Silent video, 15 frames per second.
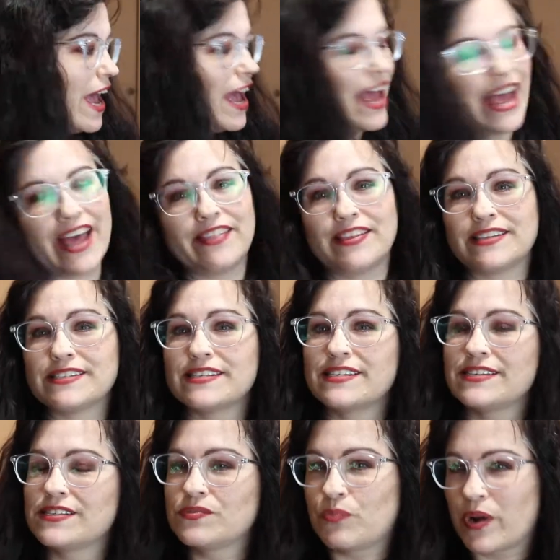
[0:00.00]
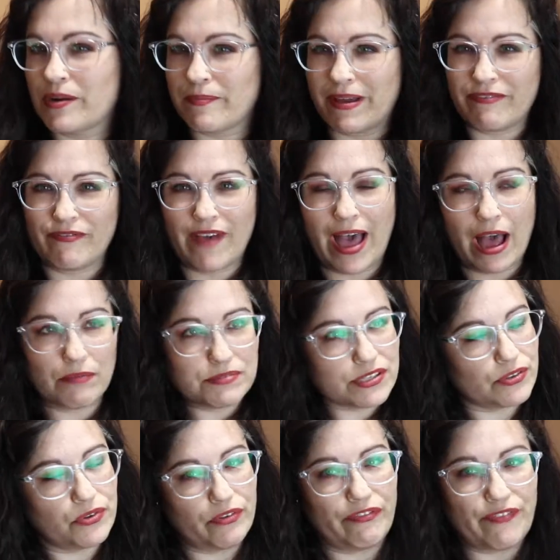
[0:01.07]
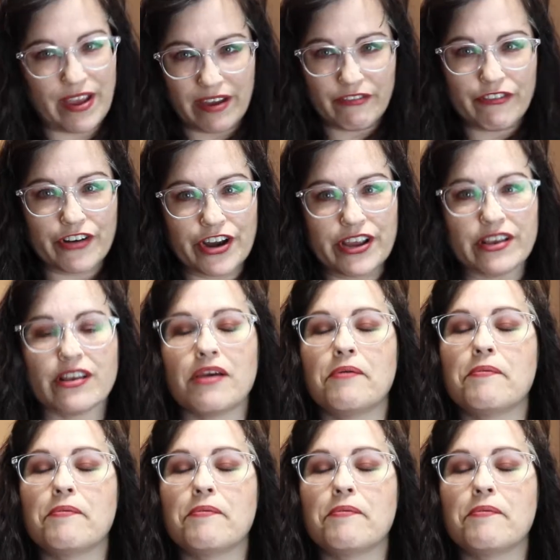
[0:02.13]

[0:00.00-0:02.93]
And this is one of my absolute favorite